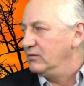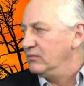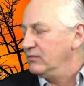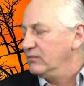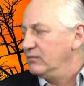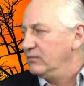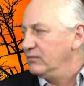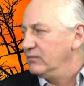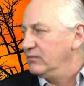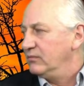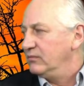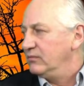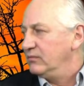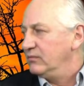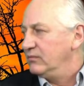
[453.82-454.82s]

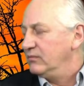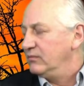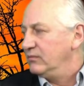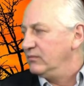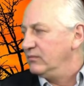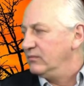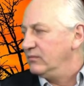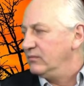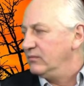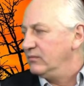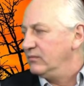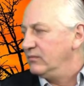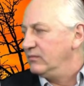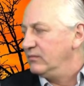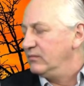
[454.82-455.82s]

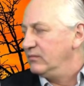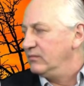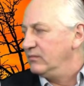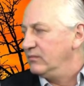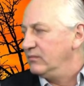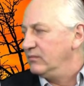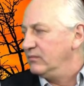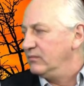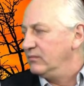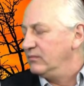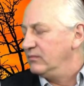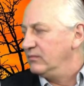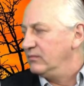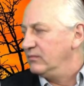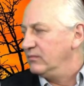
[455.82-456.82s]

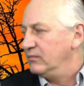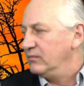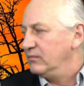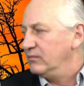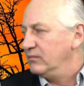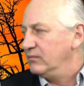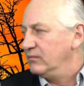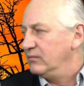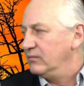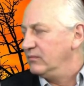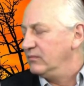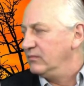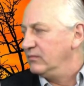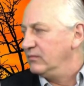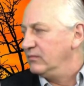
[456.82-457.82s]

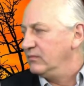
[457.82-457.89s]
No words are spoken by the person on screen.